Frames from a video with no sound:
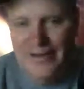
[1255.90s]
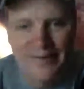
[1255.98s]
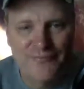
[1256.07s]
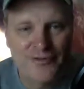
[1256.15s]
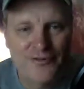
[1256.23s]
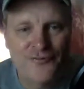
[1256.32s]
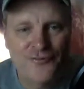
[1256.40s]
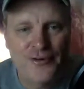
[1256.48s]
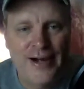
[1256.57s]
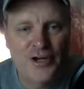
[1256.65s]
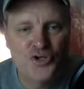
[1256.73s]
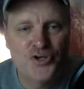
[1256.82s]
For a
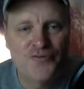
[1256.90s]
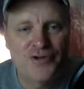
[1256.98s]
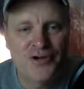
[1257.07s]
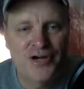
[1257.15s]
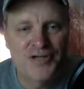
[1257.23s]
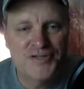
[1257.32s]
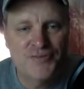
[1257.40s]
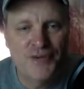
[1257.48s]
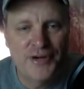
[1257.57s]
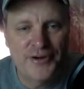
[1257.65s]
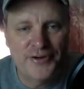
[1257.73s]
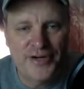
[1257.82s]
fraction of the cost of
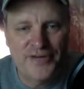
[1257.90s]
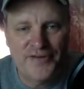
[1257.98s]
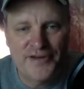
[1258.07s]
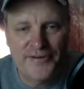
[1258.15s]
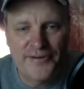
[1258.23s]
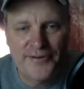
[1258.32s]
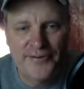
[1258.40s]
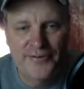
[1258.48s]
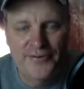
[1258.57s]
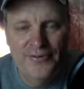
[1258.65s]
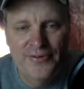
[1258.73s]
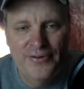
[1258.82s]
one aircraft carrier,
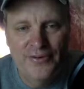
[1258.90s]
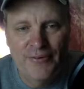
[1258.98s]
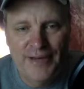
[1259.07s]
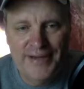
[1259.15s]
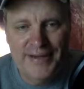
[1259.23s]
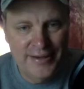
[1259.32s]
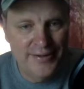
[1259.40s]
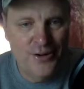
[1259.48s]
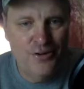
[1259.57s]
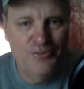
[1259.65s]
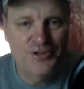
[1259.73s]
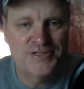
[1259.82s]
we could end
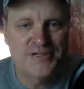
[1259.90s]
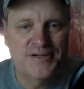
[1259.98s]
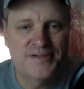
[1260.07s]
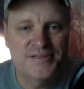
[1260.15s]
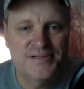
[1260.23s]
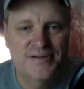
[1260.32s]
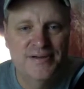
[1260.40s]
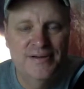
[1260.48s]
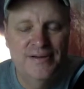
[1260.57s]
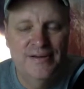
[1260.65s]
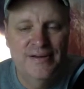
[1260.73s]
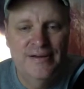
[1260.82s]
homelessness.
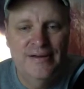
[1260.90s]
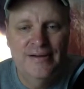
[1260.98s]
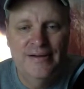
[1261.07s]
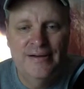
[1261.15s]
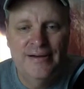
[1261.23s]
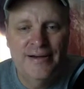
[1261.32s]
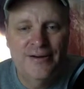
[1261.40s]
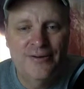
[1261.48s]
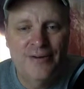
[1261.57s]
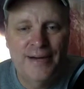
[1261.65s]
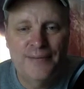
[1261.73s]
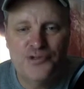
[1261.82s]

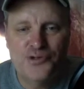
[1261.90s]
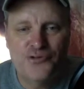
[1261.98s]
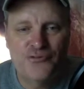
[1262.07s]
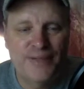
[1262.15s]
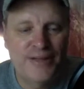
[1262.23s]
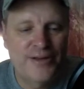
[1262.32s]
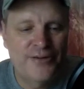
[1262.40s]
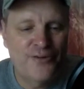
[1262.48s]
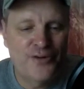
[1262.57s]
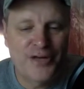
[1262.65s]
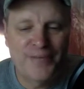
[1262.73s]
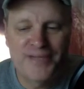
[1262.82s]
Now, I'm sure there would be a lot of
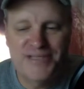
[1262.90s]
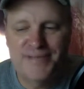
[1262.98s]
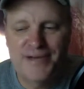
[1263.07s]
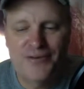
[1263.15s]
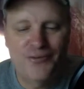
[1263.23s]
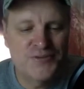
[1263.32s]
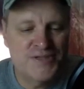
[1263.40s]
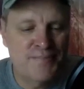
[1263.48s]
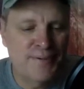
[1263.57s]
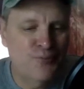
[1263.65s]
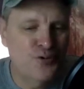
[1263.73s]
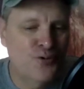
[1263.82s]
arguments about, well, some
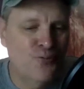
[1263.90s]
people don't